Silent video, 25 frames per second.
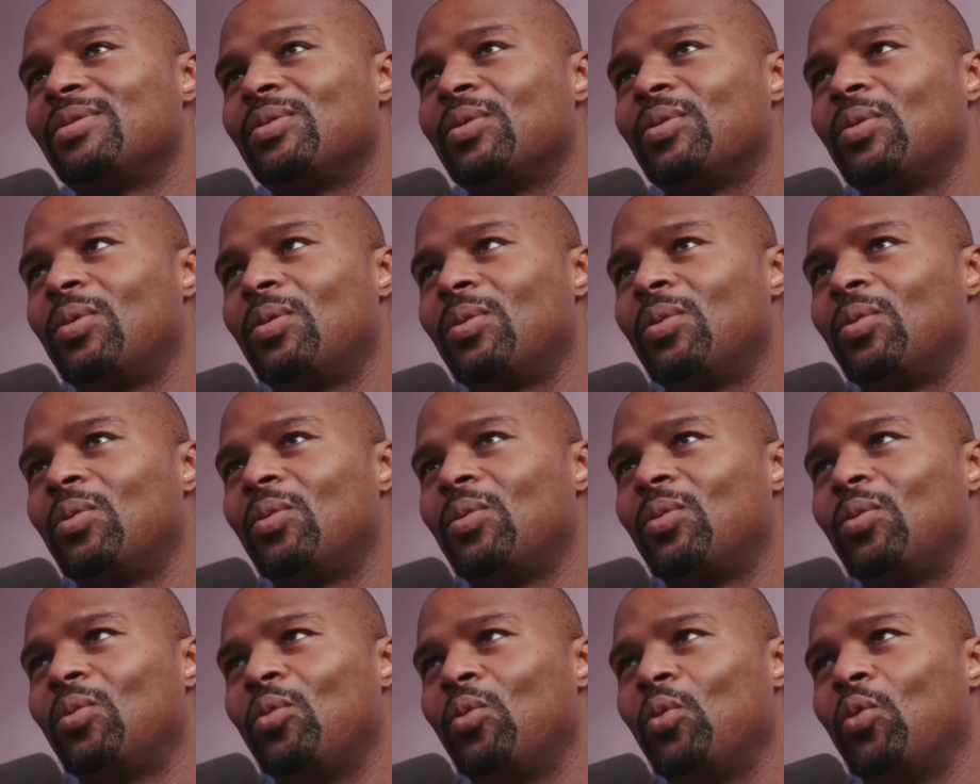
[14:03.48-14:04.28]

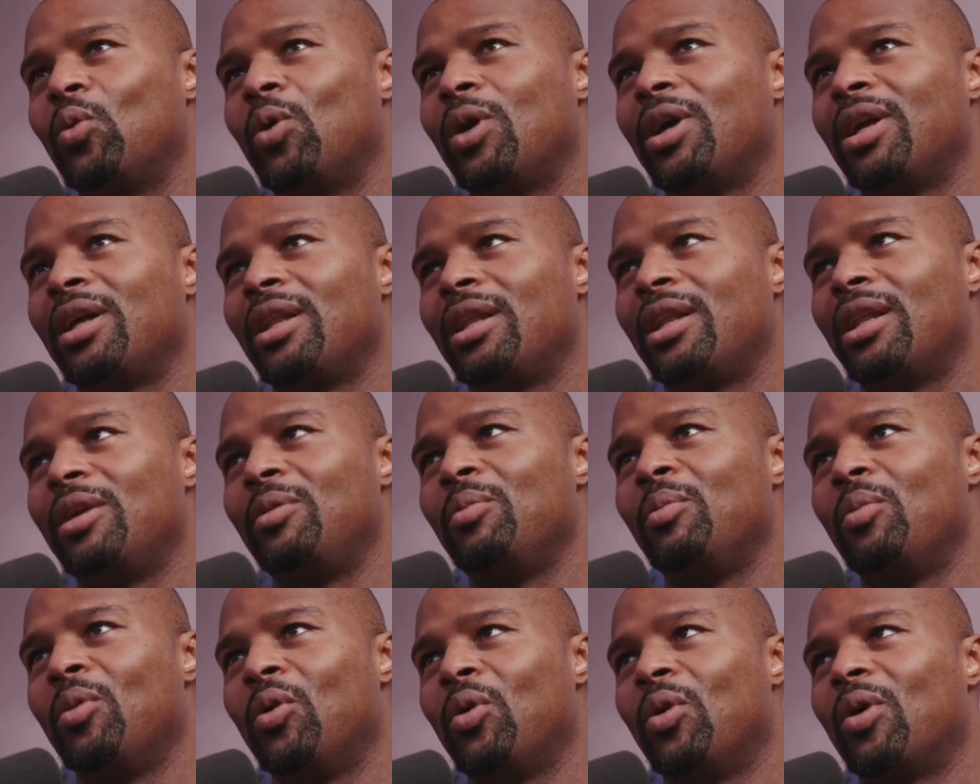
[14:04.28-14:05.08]
one of the
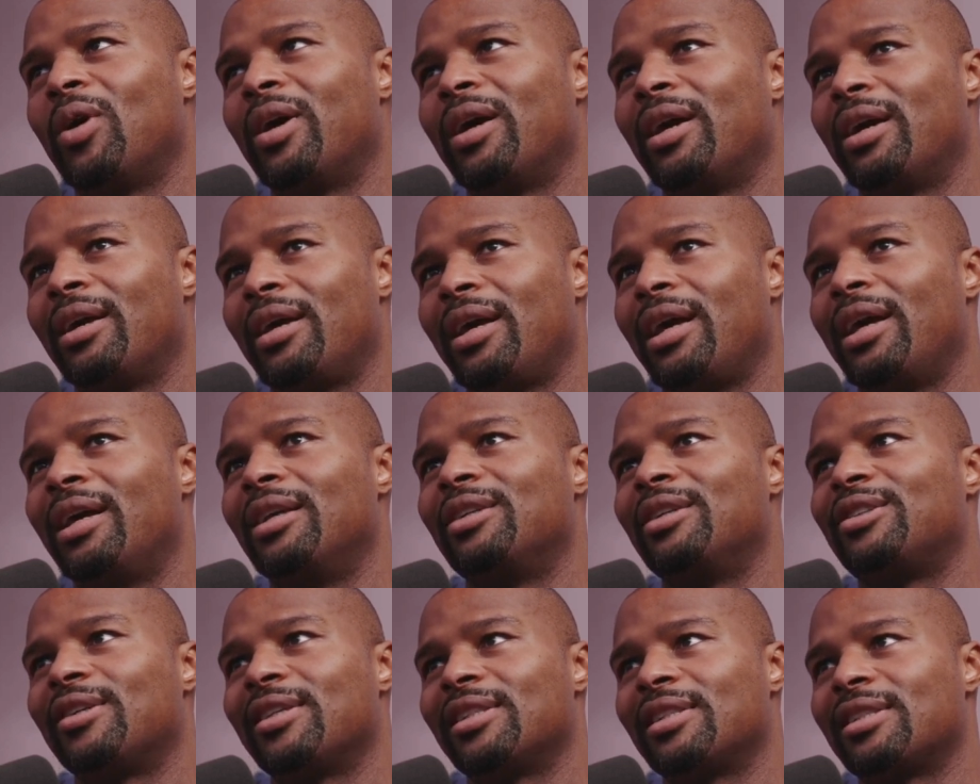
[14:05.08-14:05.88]
more
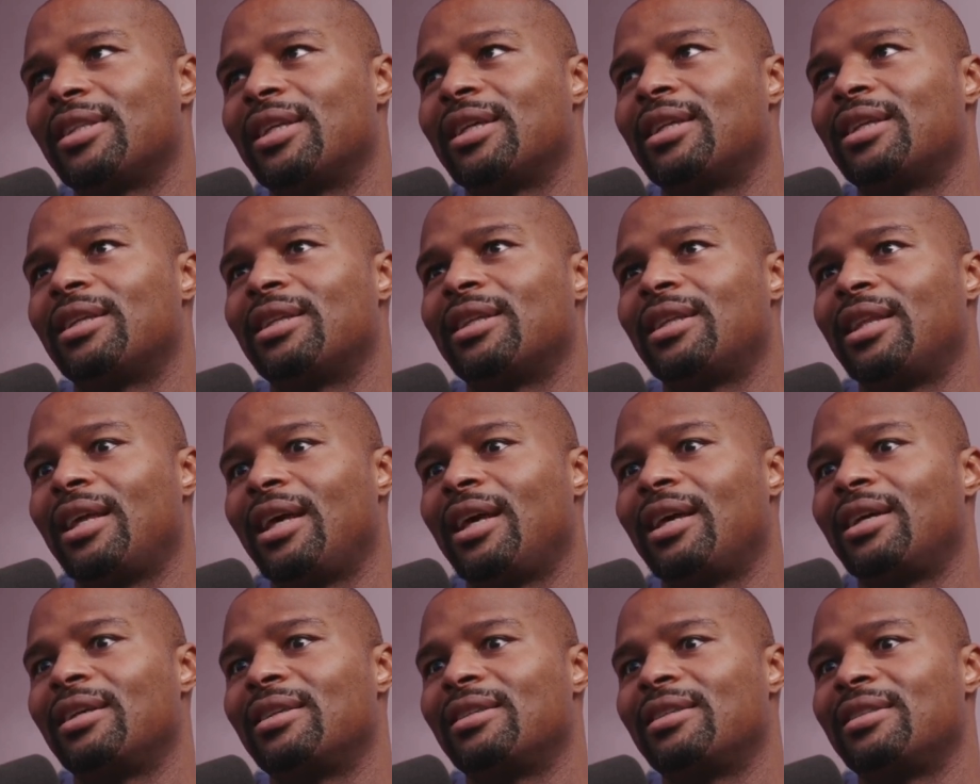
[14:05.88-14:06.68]
interesting
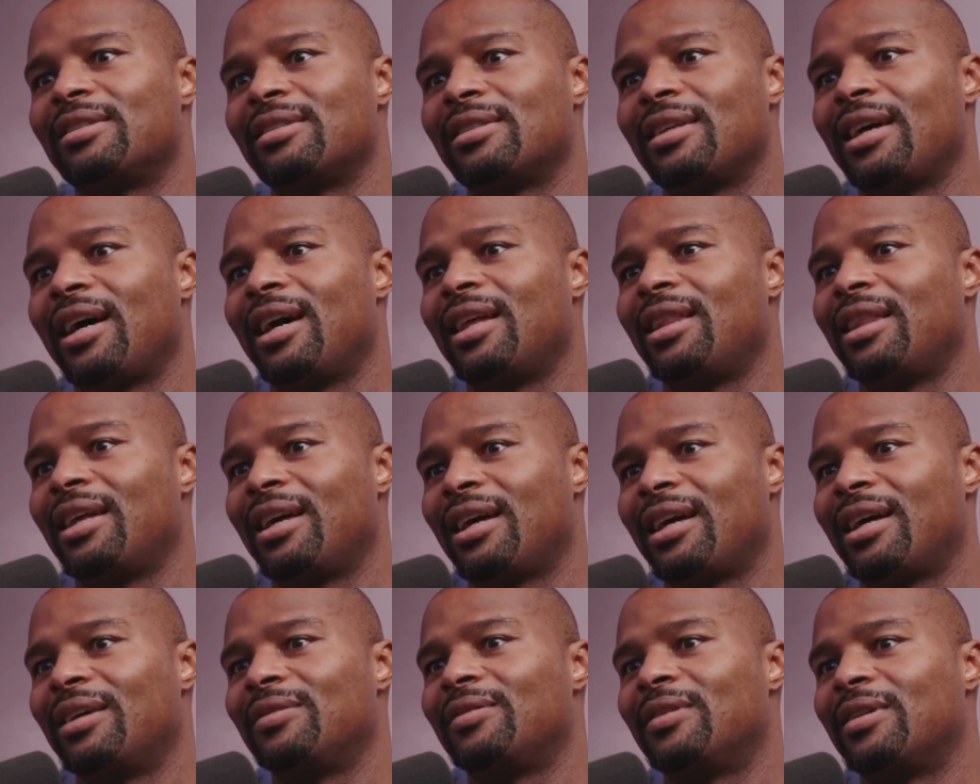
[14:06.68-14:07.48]
things I
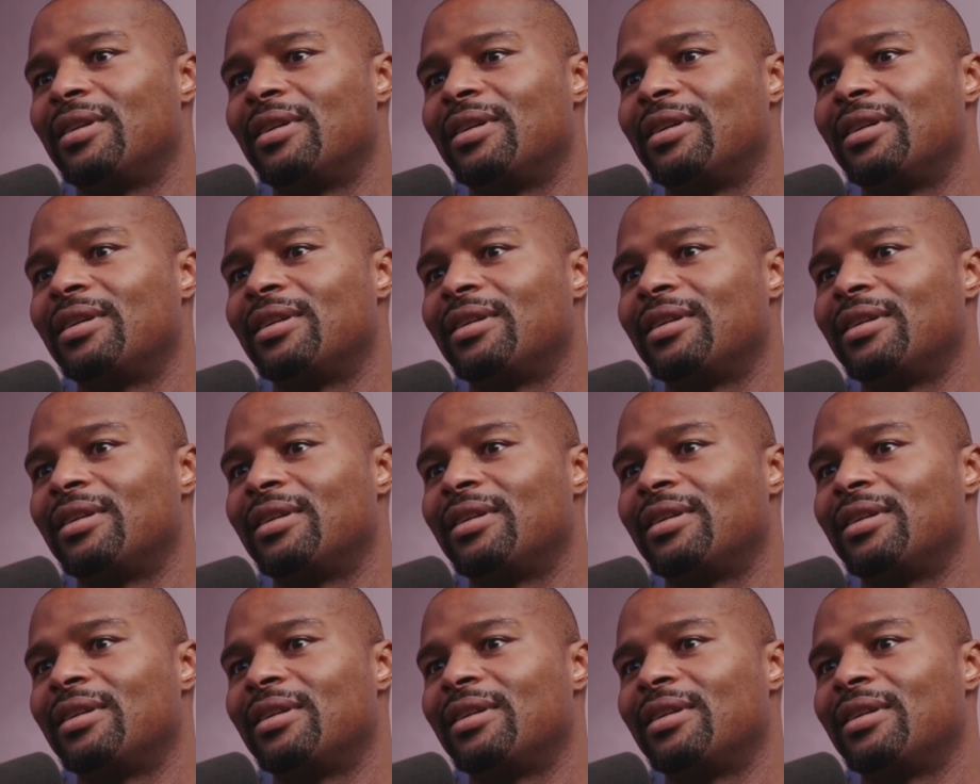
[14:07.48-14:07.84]
think I've heard.